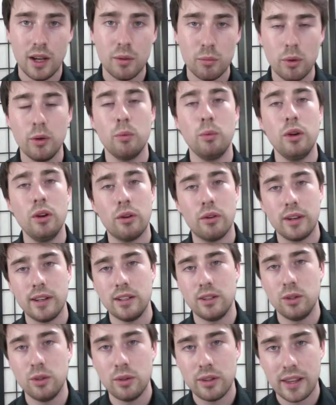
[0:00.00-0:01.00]
but we already
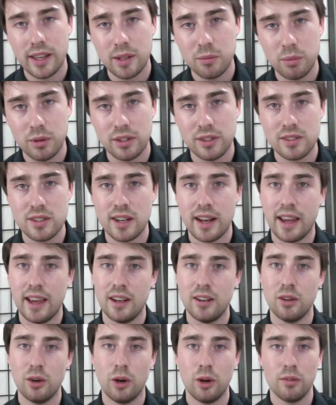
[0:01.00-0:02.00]
knew that because it
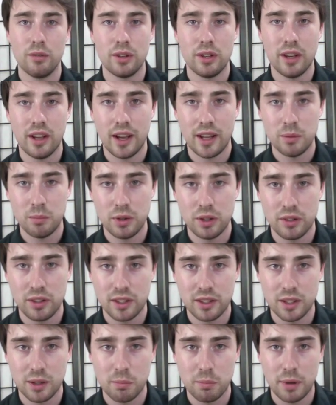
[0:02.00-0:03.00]
had over 9
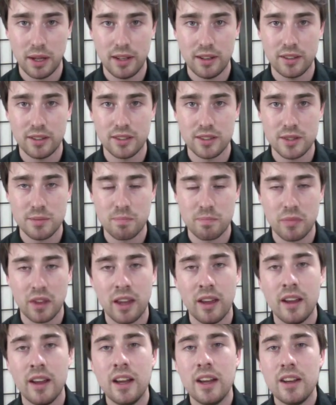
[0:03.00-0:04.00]
million competitors.
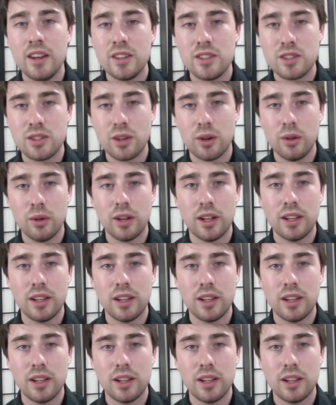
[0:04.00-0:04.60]
So